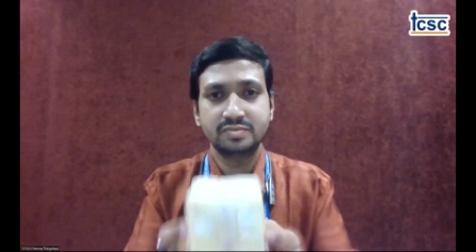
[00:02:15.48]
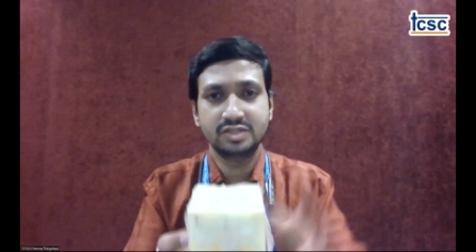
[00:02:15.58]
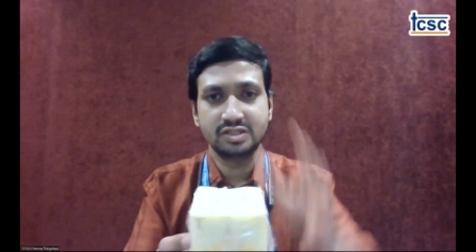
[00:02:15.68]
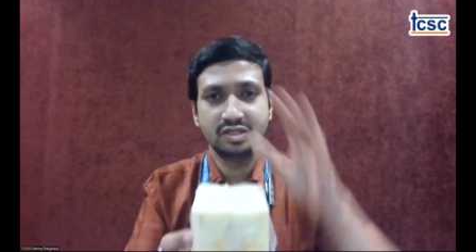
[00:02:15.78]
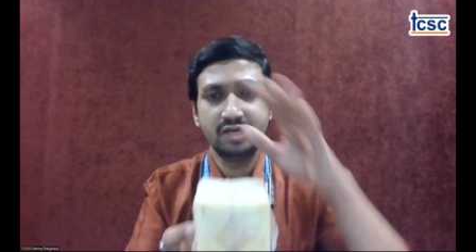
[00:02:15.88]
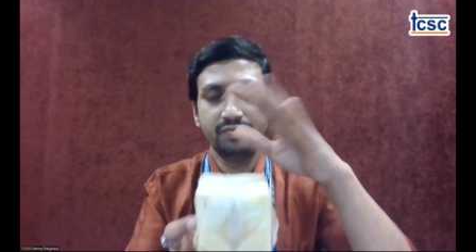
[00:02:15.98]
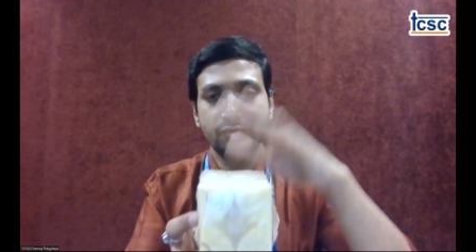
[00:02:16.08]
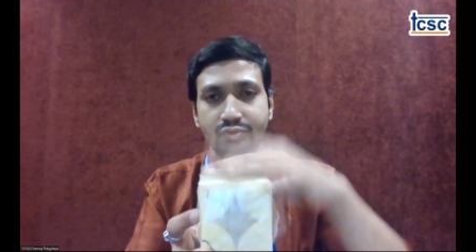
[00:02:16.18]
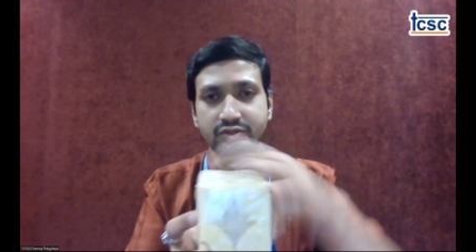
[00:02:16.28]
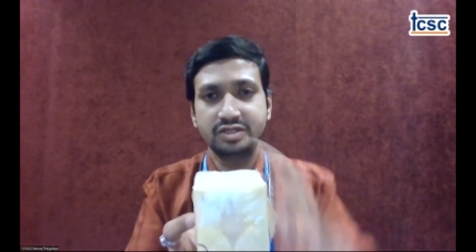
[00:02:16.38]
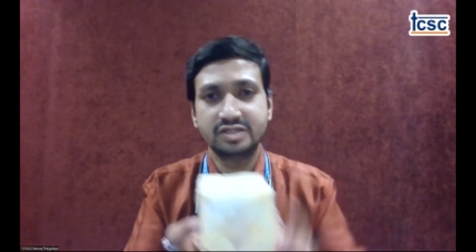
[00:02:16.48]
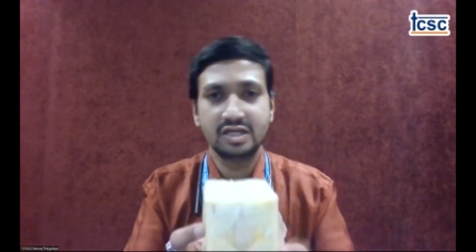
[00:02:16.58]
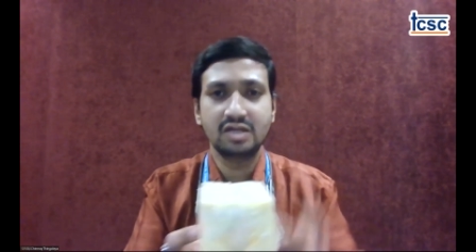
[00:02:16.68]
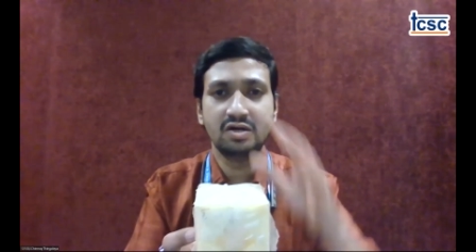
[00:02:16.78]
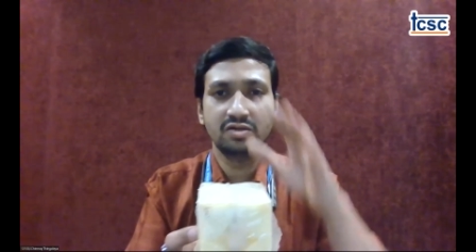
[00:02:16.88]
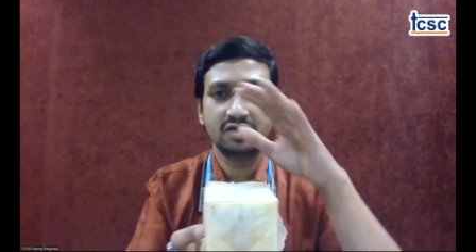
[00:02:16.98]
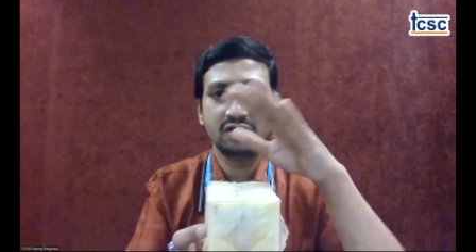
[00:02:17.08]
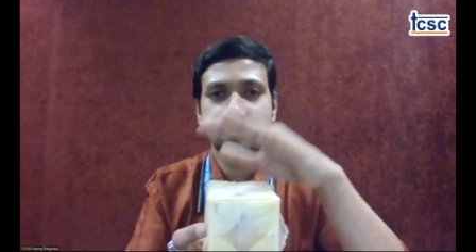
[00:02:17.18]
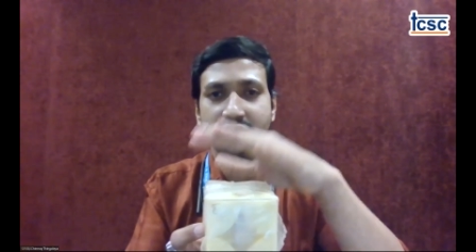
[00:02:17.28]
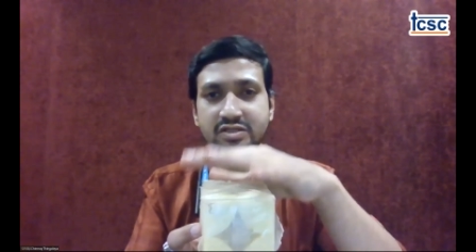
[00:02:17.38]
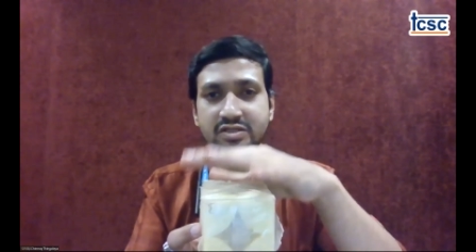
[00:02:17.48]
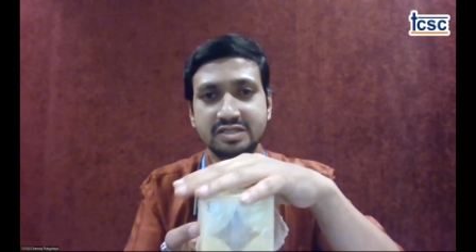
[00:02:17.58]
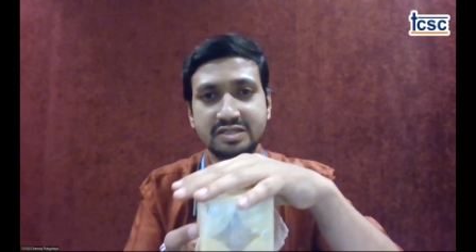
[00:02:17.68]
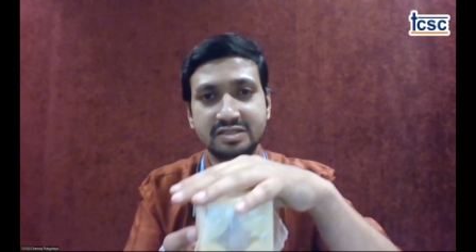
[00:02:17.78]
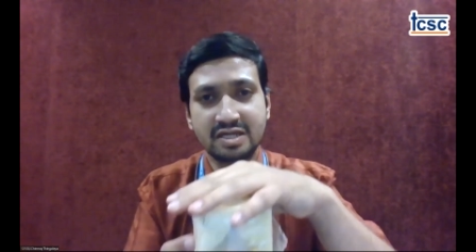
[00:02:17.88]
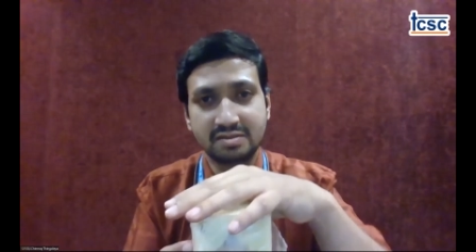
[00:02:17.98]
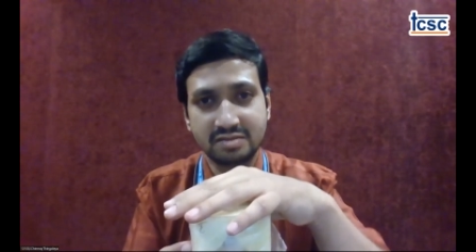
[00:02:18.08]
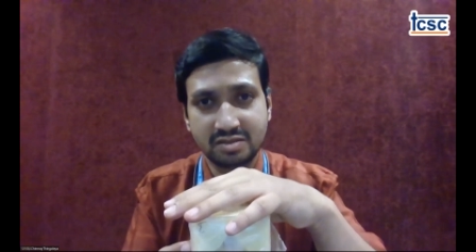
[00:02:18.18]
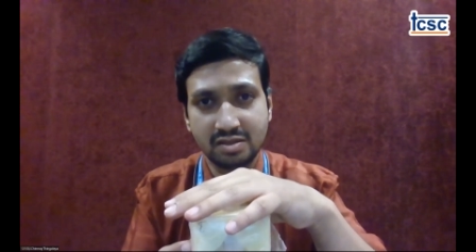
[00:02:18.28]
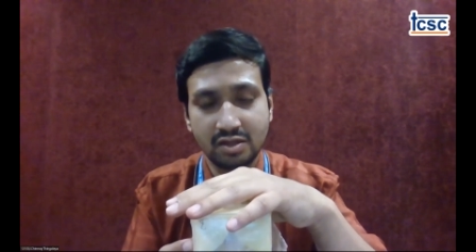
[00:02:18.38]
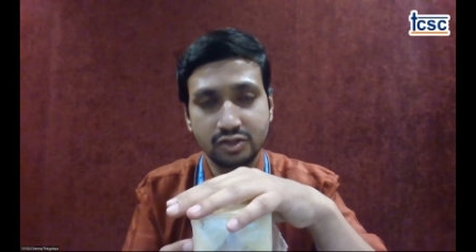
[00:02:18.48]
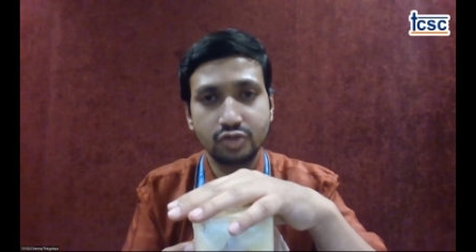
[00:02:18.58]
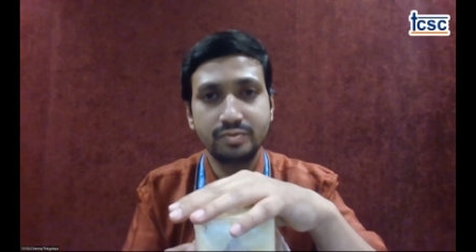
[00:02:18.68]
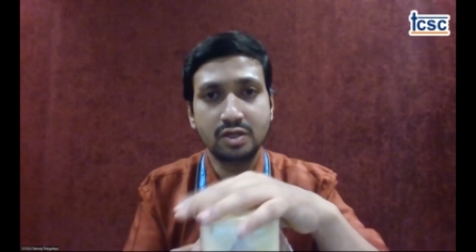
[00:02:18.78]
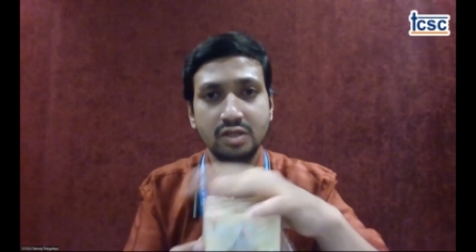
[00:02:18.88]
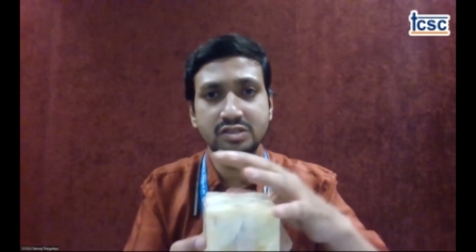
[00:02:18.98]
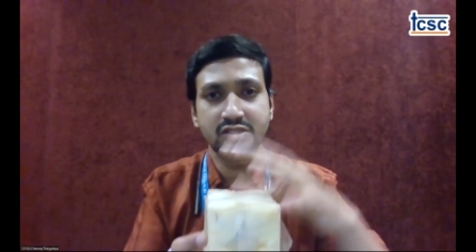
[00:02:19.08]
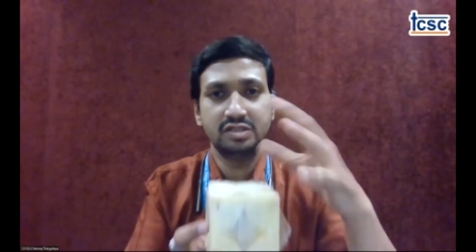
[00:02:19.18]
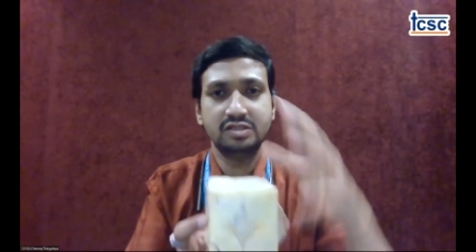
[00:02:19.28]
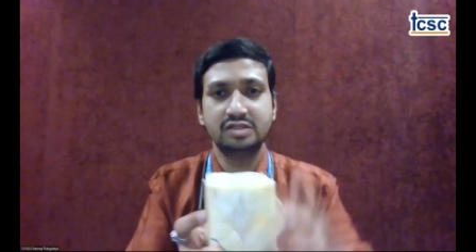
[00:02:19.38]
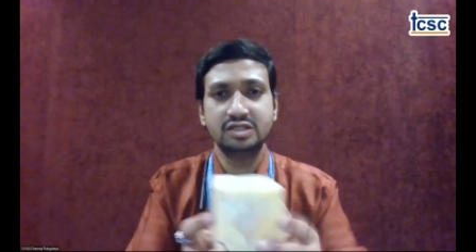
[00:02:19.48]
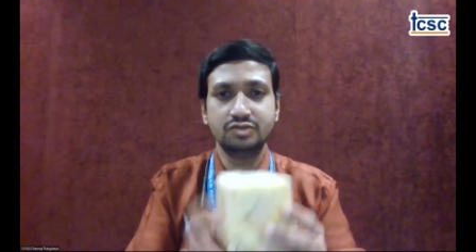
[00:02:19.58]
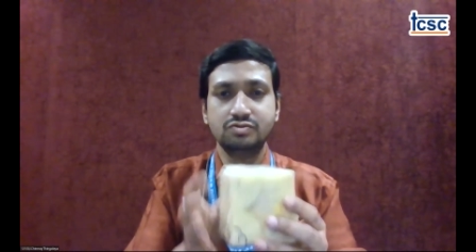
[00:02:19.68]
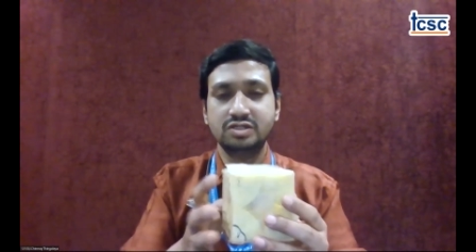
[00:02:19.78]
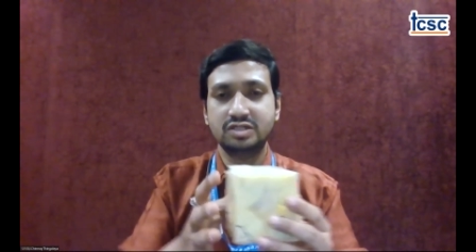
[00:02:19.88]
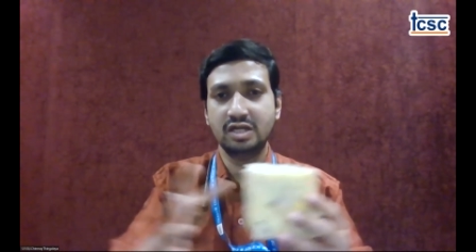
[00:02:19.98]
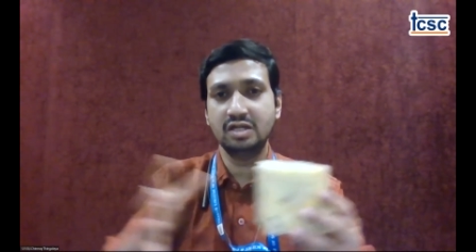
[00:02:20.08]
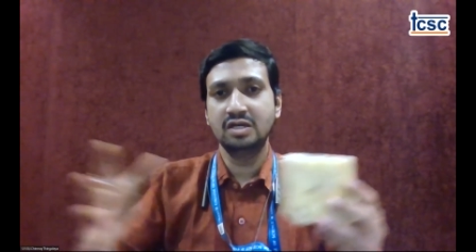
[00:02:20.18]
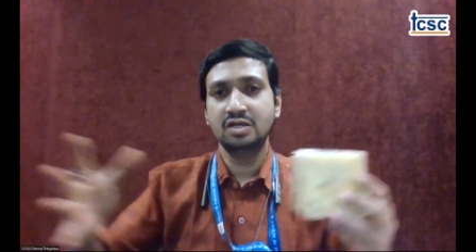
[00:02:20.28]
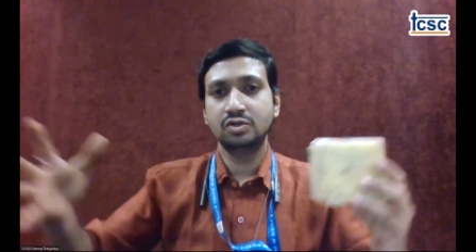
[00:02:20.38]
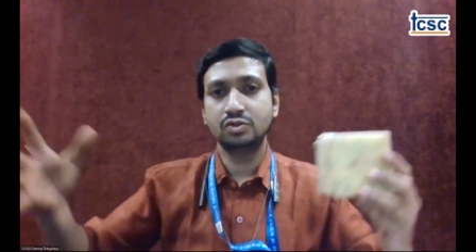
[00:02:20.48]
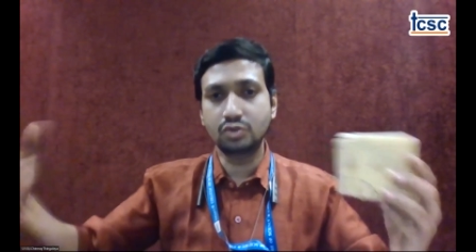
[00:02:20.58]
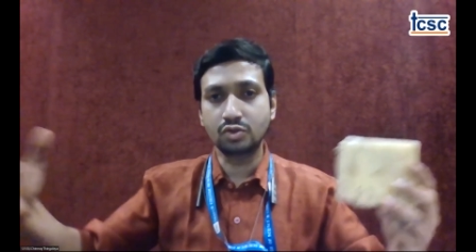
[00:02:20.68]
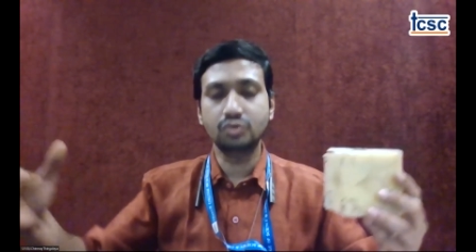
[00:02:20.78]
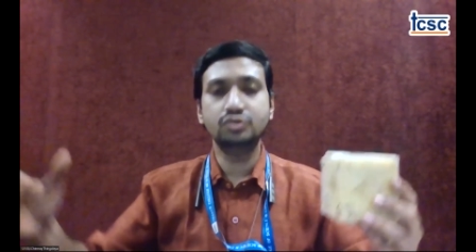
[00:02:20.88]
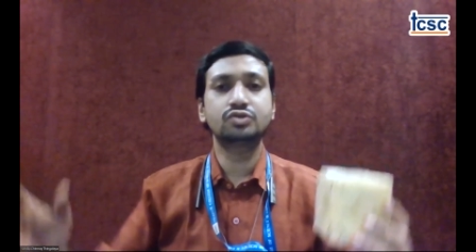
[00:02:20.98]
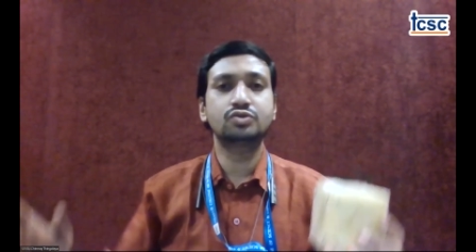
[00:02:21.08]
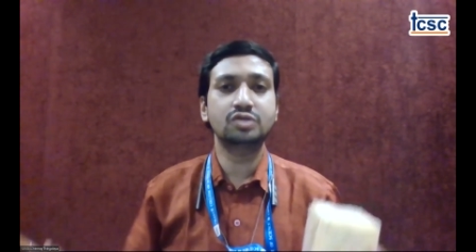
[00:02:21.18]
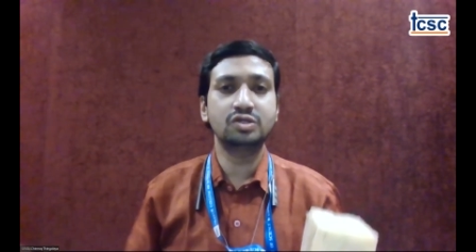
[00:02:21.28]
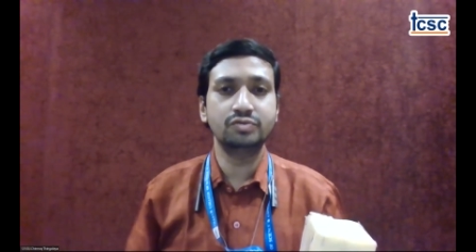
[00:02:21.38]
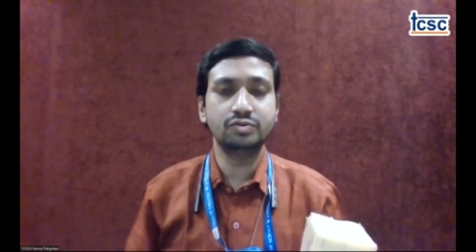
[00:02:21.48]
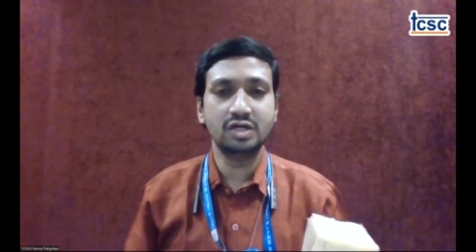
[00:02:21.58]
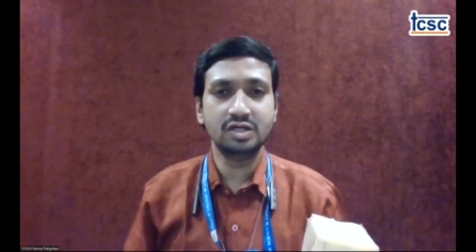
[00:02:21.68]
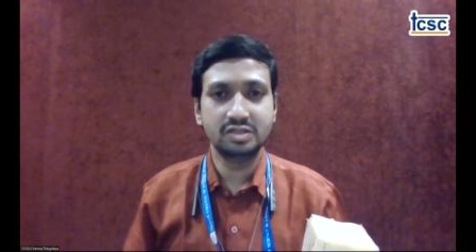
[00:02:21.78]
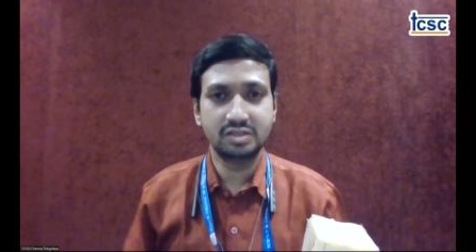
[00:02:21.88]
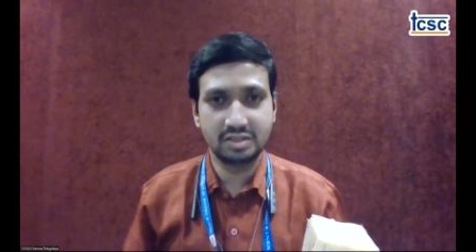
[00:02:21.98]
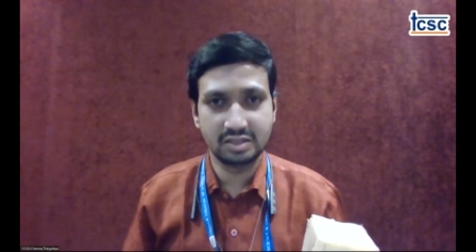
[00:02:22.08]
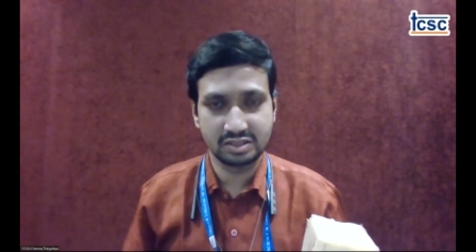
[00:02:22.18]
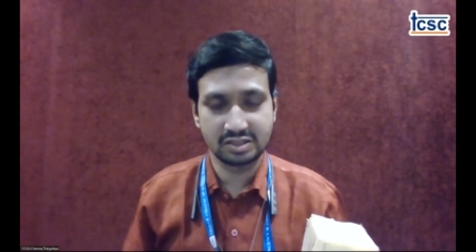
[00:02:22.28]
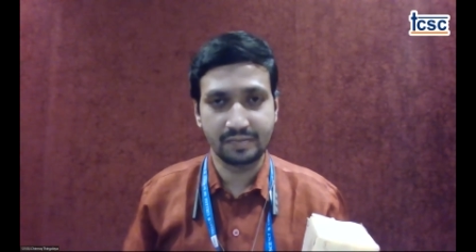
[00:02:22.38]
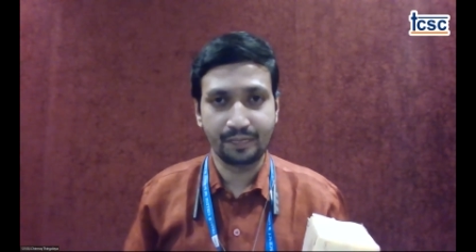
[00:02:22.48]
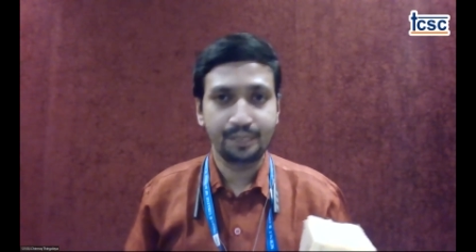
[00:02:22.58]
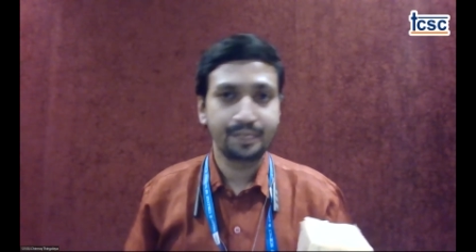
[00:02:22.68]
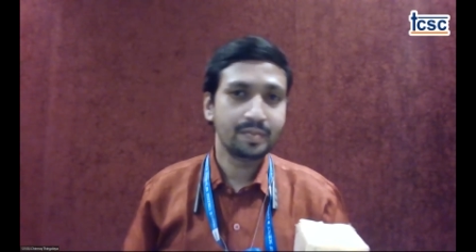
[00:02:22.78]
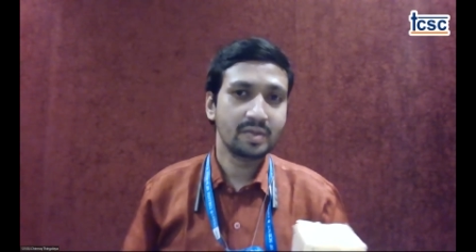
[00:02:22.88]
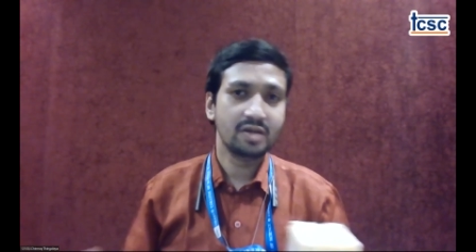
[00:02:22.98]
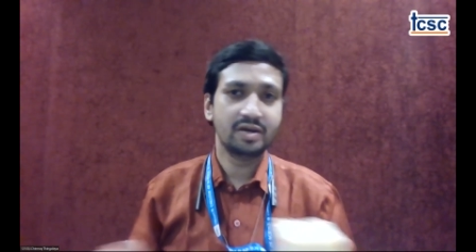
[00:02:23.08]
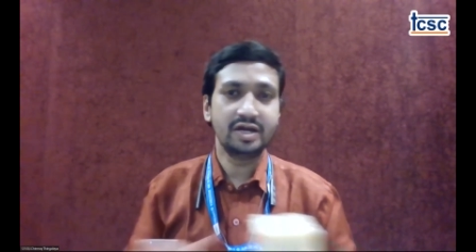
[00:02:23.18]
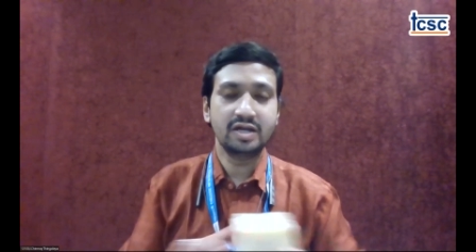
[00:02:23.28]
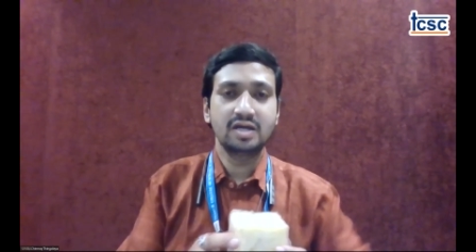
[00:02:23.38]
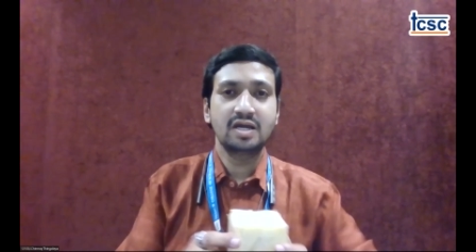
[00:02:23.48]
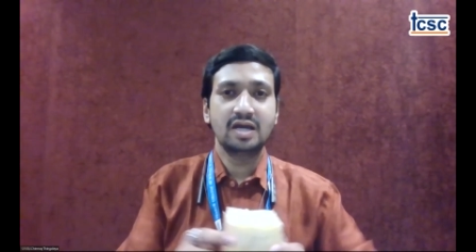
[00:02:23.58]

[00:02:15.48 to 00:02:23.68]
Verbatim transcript: This is the unit cell, or you can call this as entire crystal also because this unit cell grows to give you the crystal, right?